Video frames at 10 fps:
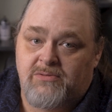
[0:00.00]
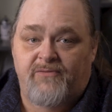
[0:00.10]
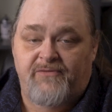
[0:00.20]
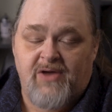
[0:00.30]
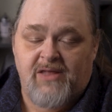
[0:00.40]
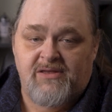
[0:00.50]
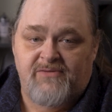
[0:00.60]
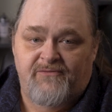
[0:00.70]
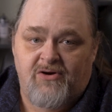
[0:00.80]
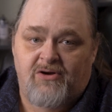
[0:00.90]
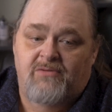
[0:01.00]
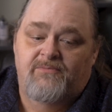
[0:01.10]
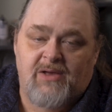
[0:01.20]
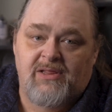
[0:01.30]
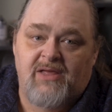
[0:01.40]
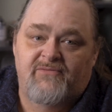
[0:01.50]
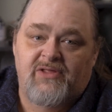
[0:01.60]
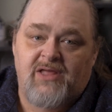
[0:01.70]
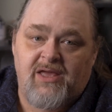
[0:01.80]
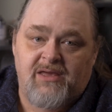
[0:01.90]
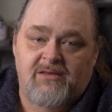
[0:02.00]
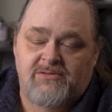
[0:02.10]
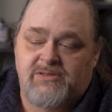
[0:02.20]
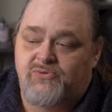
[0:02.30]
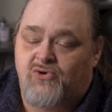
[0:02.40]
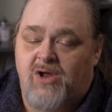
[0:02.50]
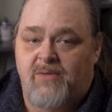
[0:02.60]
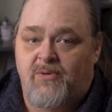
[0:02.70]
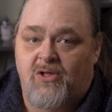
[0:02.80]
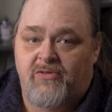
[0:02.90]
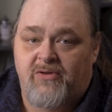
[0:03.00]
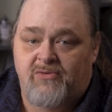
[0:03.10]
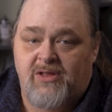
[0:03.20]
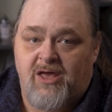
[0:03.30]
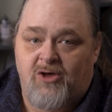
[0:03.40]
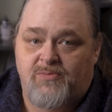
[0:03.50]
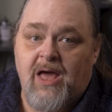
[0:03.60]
Well, if you've gotten this far, I'd love a like, subscribe, all that really helps.